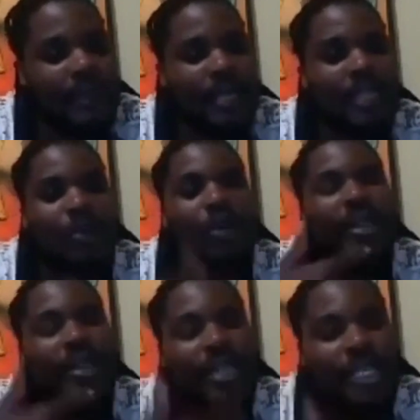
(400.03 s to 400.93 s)
So
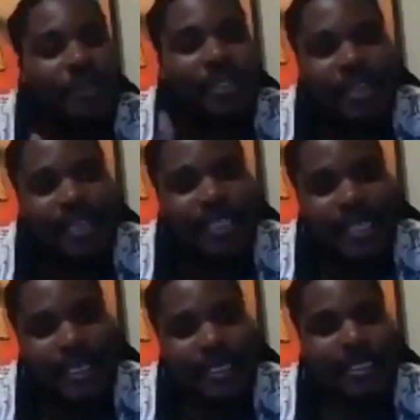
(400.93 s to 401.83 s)
this particular decade,
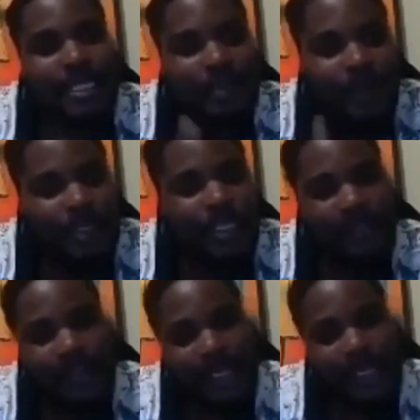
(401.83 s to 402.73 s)
this particular
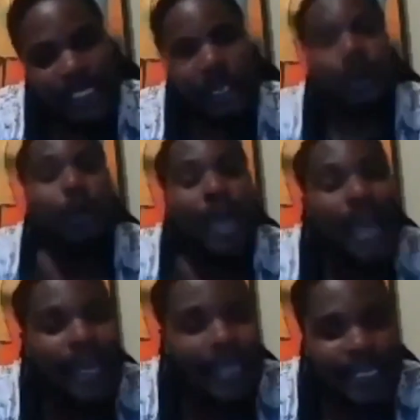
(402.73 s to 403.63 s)
civilization we are
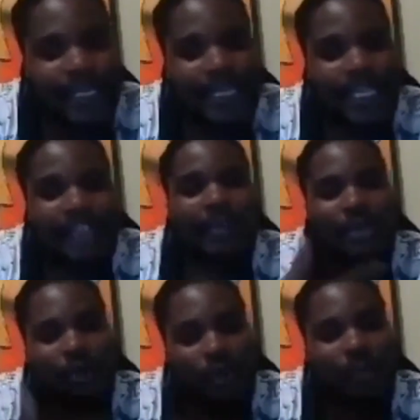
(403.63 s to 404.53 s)
in, if it was
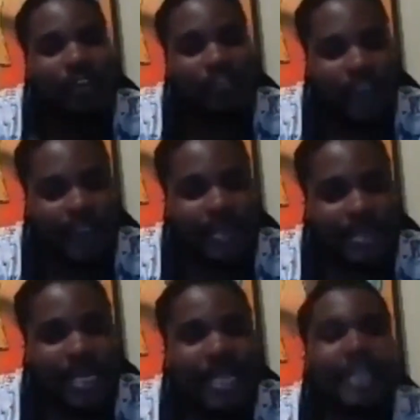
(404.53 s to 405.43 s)
wrought by violence,
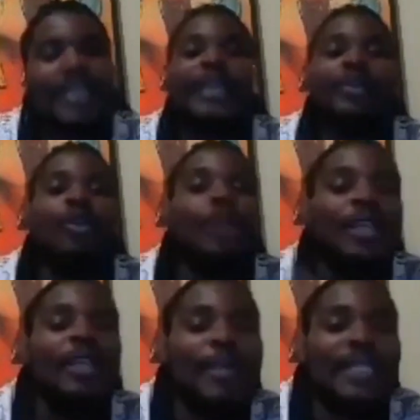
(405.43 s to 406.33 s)
it can only
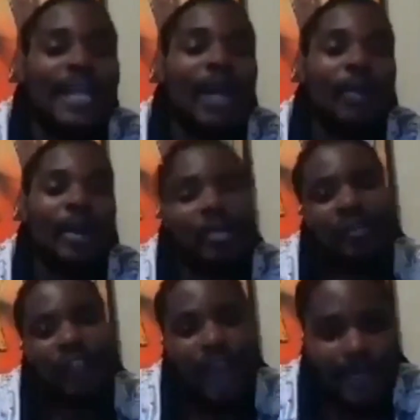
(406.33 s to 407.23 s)
be done away with
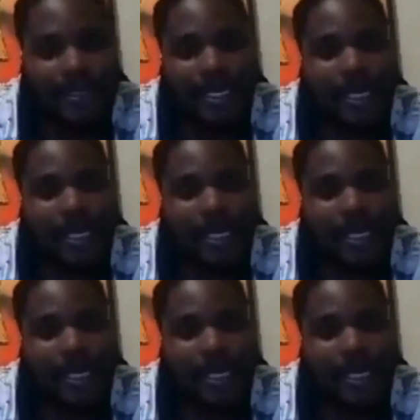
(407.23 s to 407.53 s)
violence.